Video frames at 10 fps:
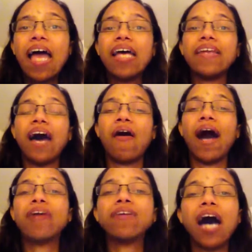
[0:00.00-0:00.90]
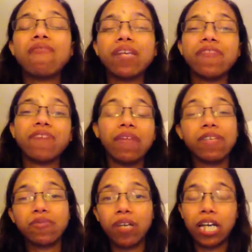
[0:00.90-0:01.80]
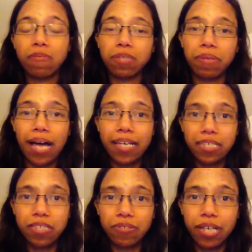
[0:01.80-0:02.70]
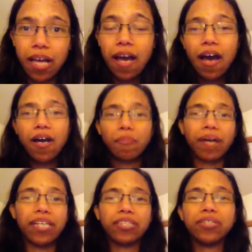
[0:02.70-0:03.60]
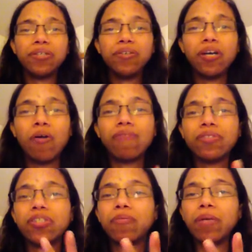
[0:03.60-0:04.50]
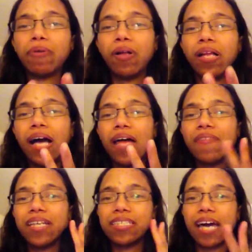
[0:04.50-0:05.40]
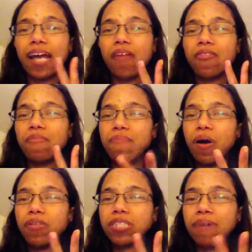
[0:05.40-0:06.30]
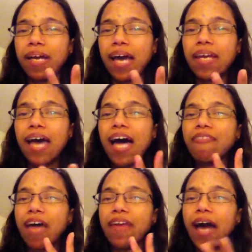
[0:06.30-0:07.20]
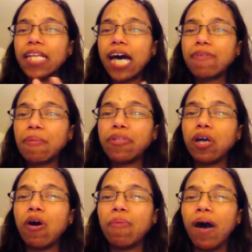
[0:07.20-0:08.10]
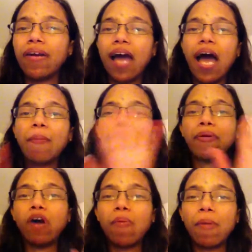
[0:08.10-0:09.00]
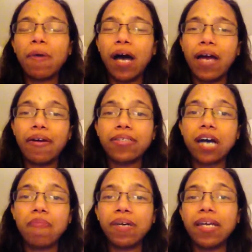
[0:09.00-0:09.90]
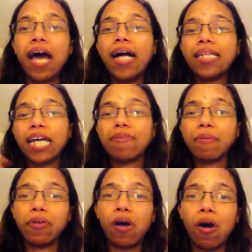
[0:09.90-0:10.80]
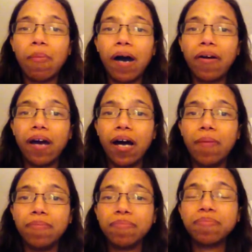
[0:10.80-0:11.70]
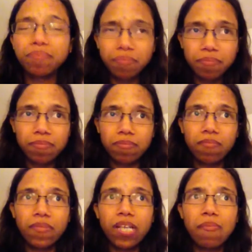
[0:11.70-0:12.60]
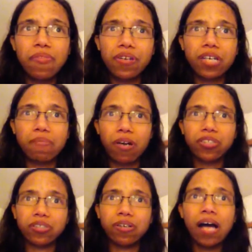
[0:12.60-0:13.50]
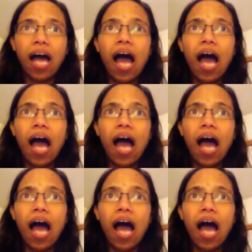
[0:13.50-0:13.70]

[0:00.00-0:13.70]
Now, I don't have any favorites when it comes to black history, but I do know of two people that stand out the most in my head that not a lot of people know about. People know about Harriet Tubman. A lot of people know about Thurgood Marshall.